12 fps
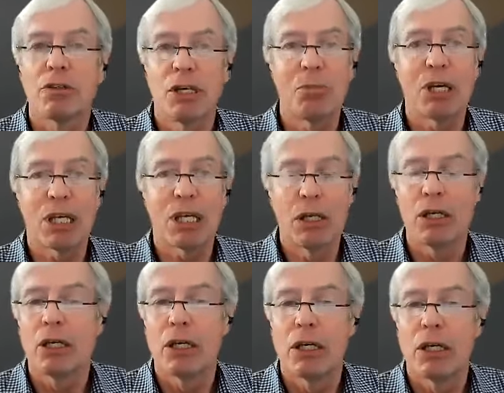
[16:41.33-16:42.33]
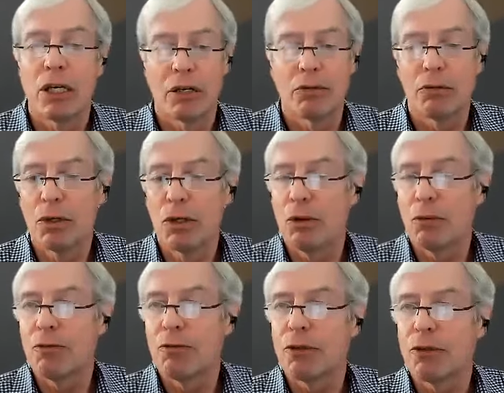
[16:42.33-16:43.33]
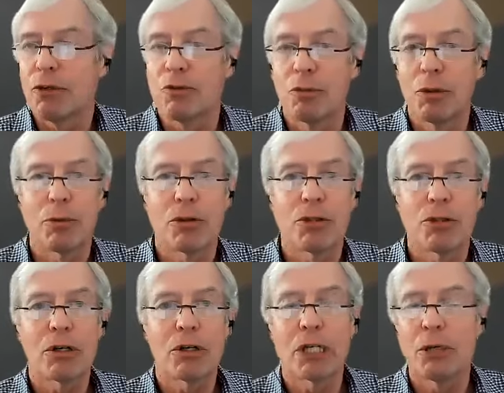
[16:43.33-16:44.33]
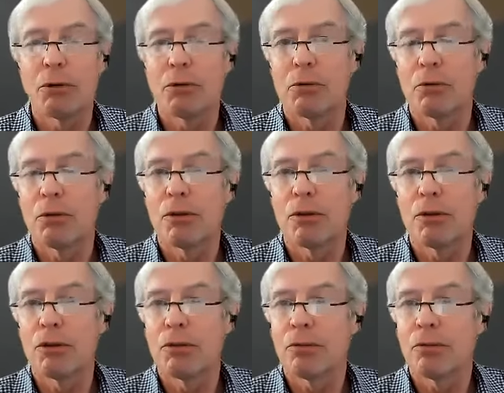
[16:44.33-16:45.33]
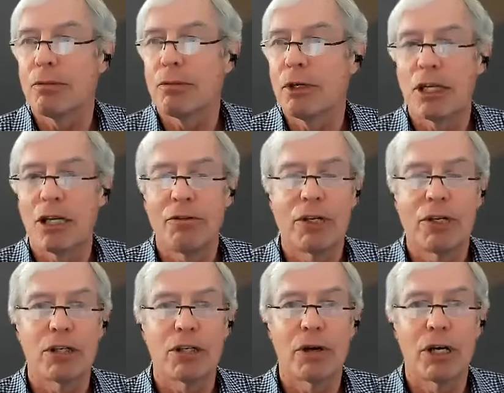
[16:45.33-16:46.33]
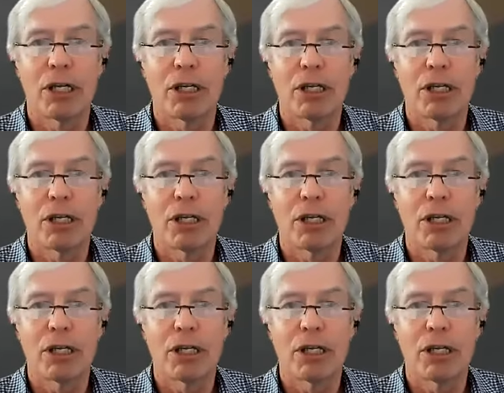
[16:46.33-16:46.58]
typically. And, if people are struggling with getting the definition right,